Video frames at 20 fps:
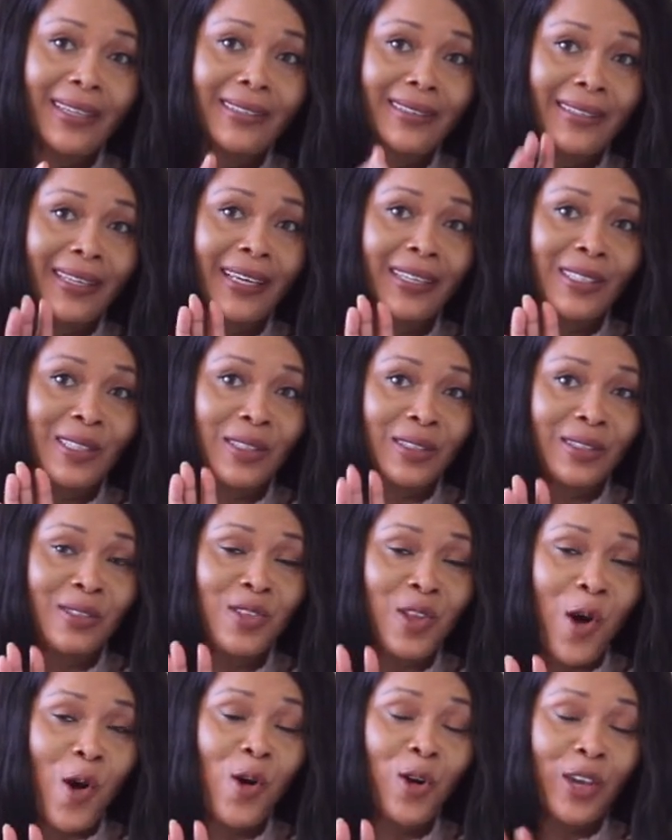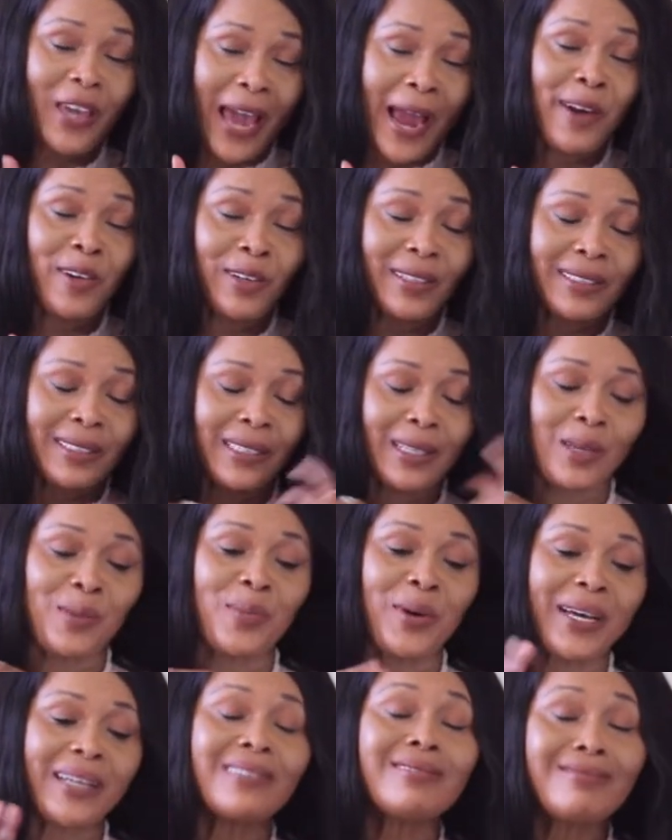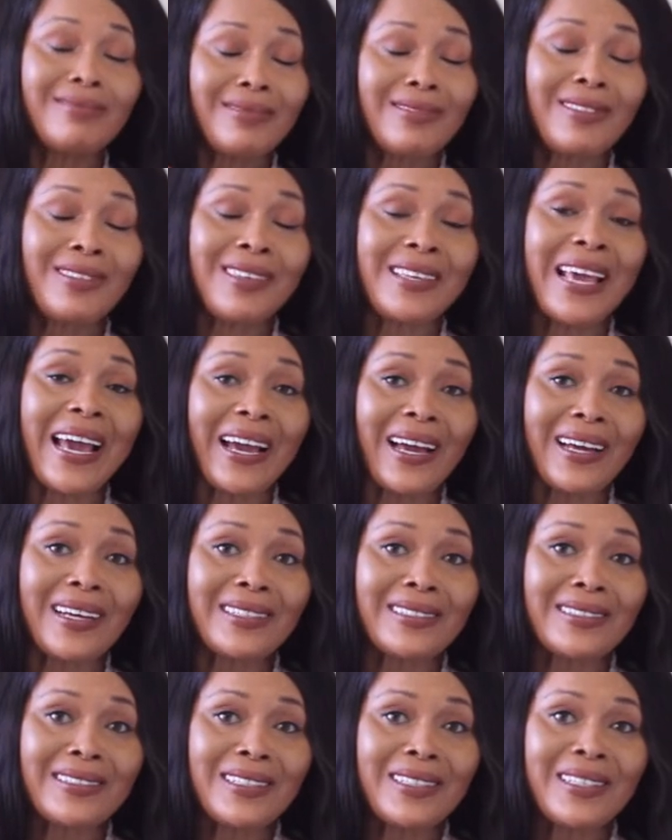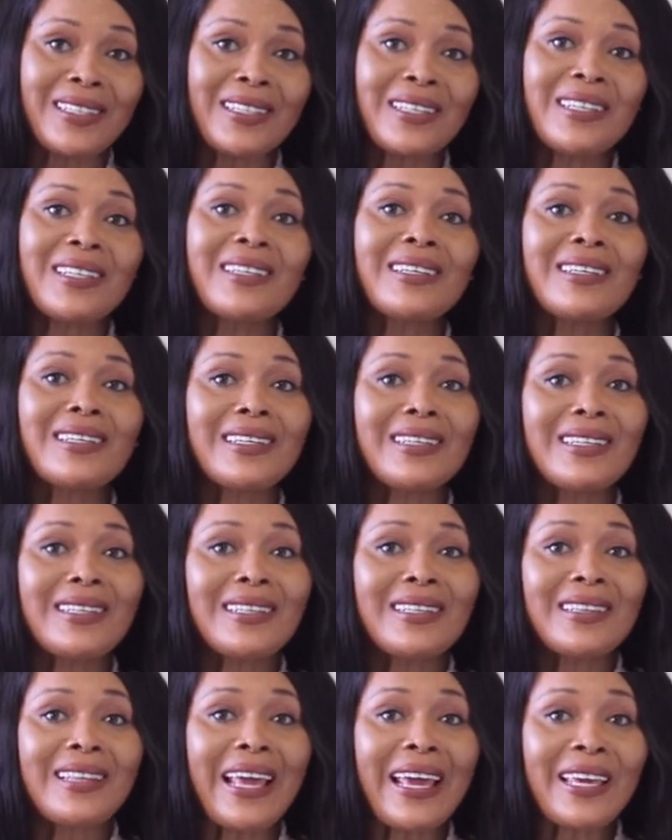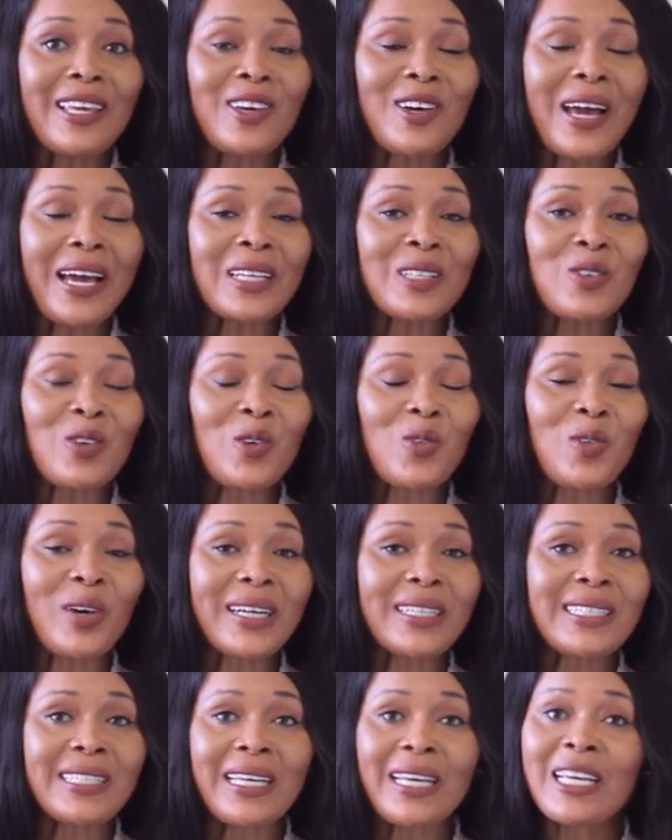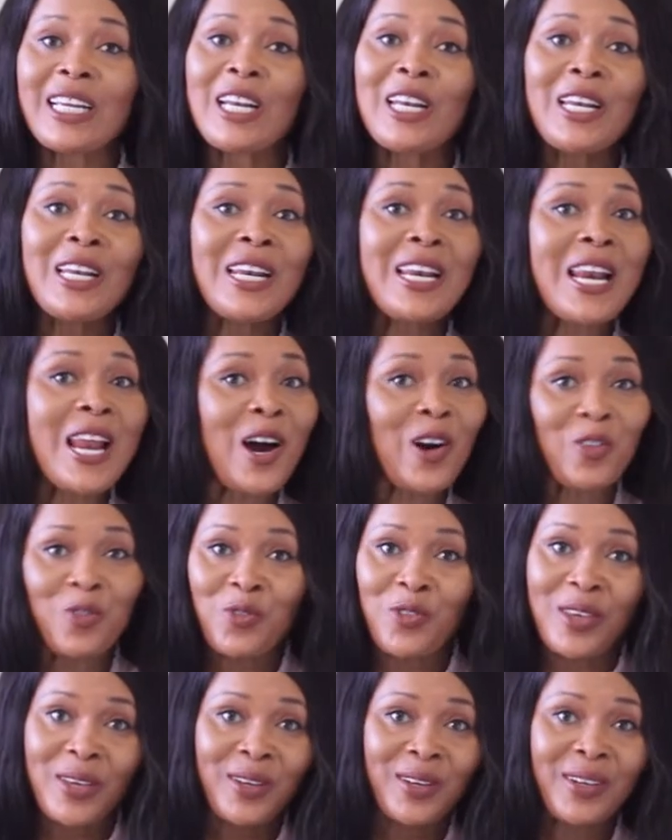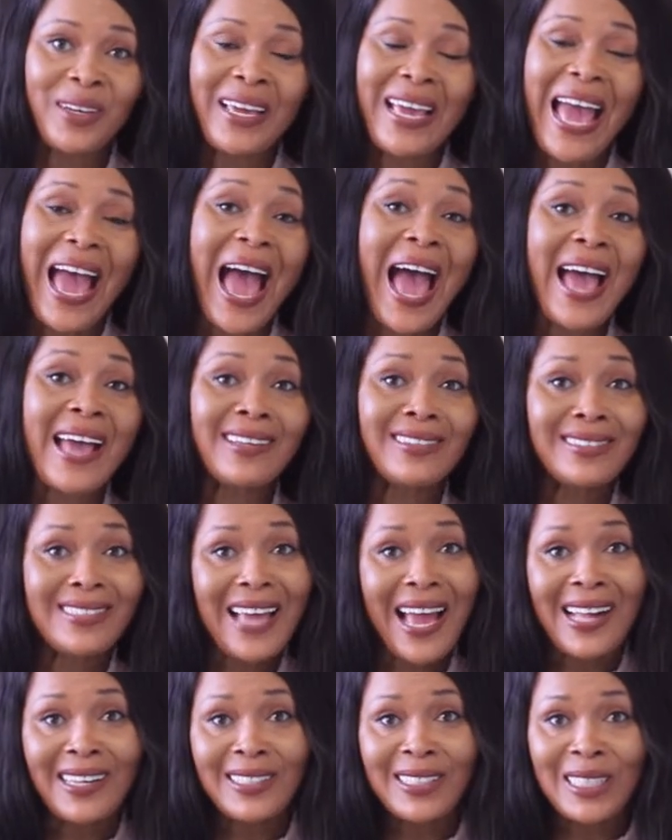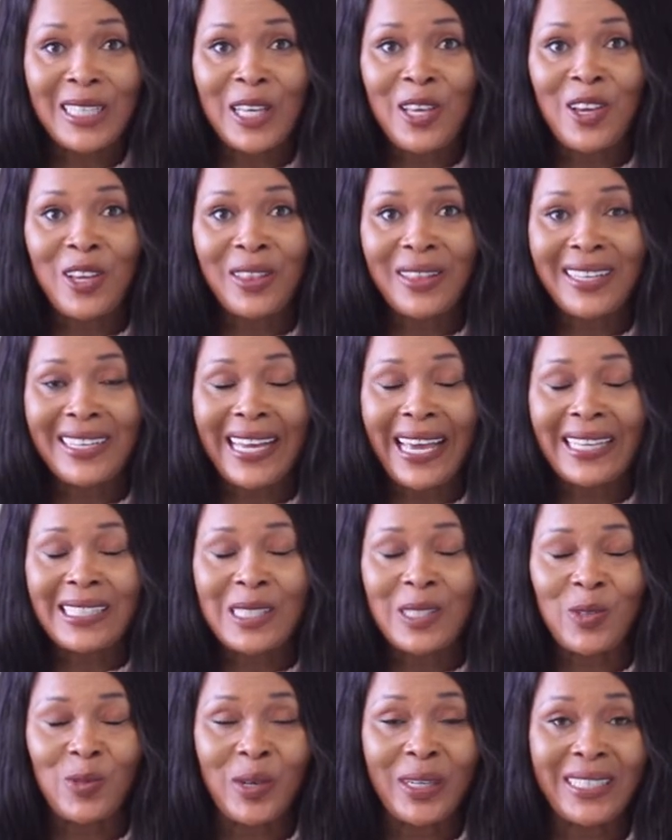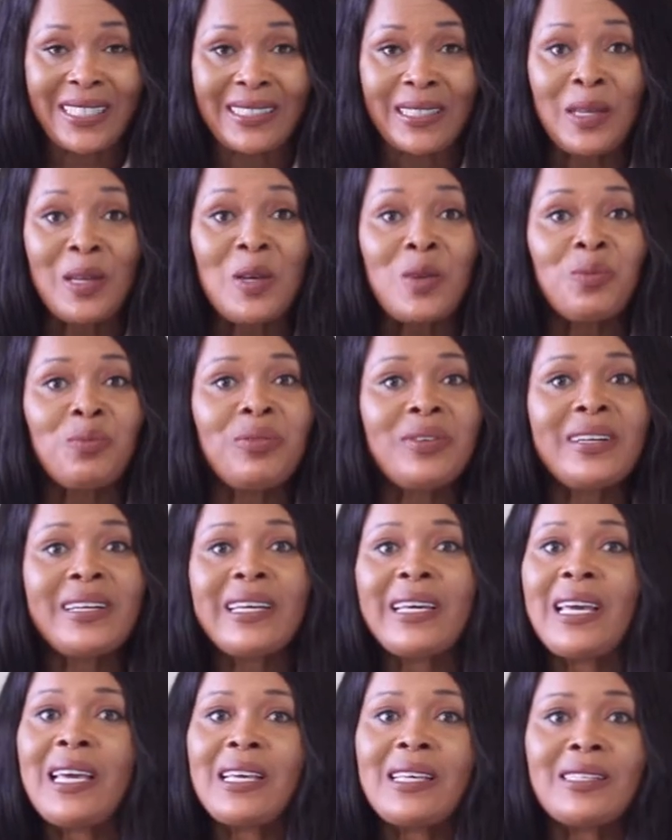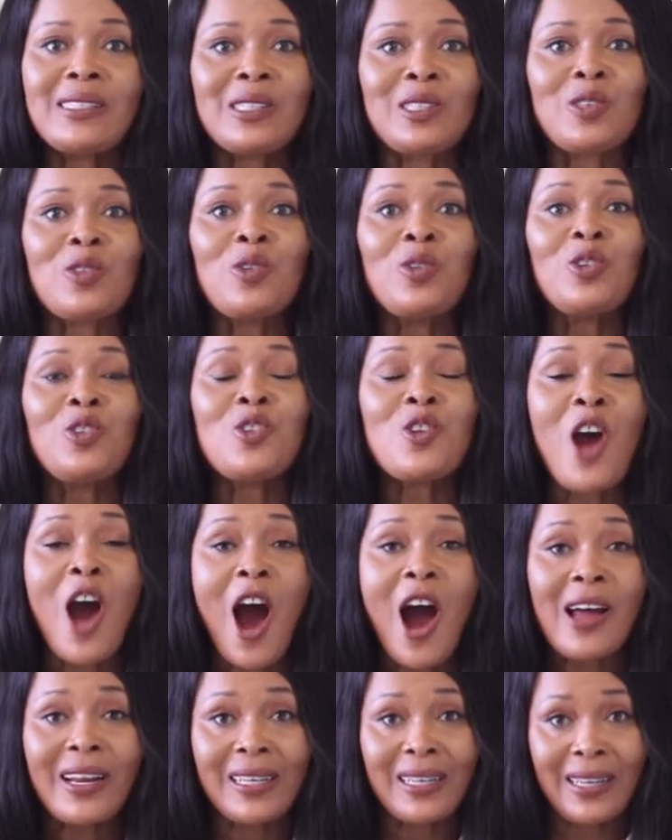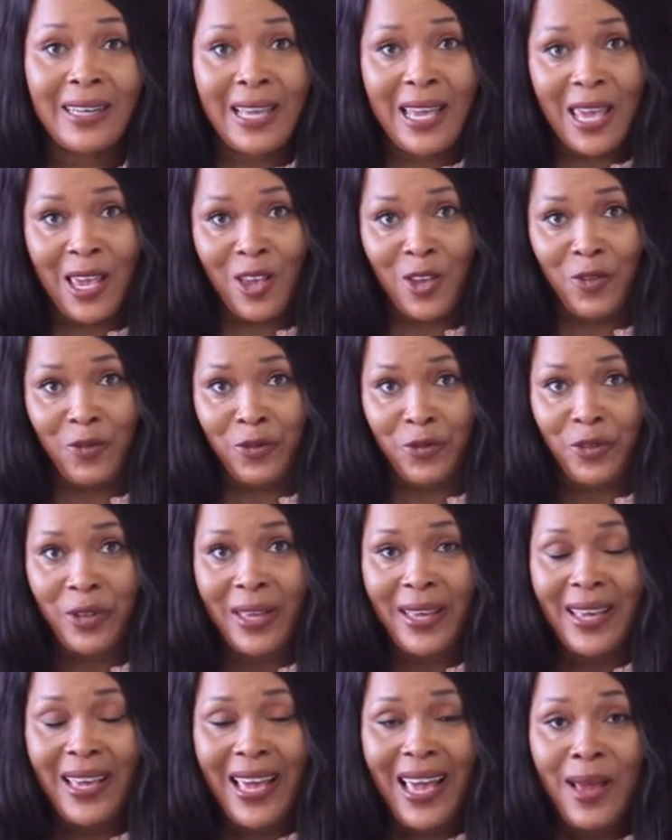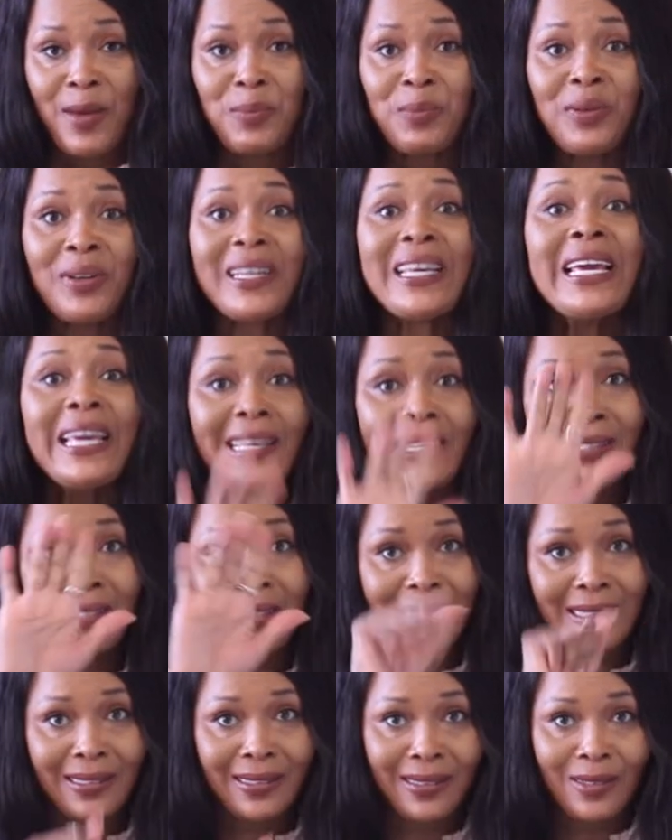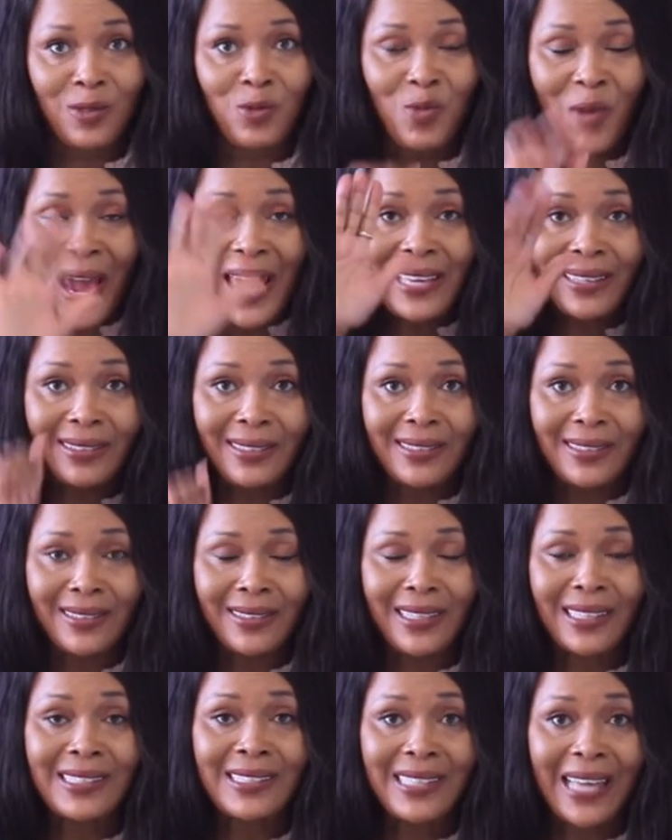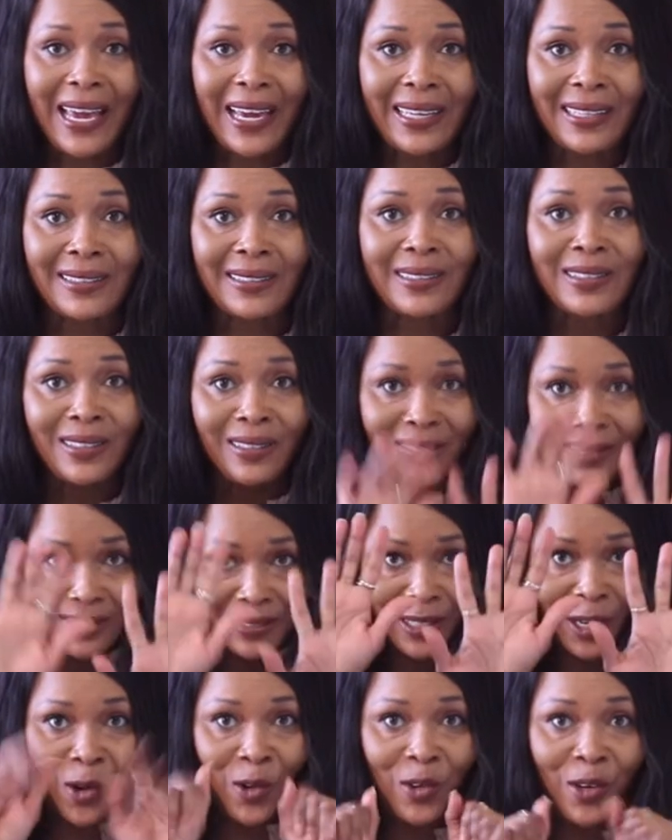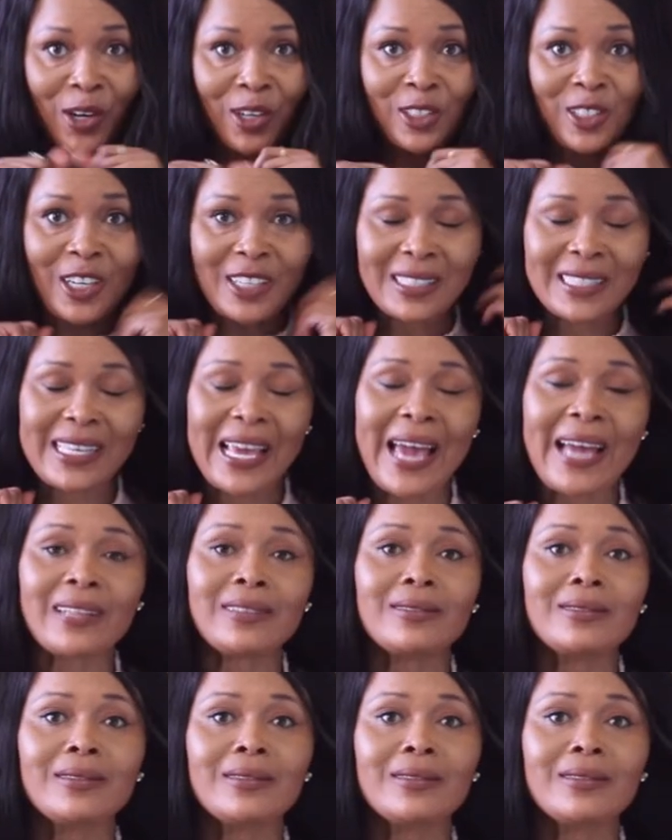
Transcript: There's no guarantee, but yeah. Thank you guys for watching. Love you, and I'll see you in the next one. Please do not leave. Please wait a second. Don't go just yet.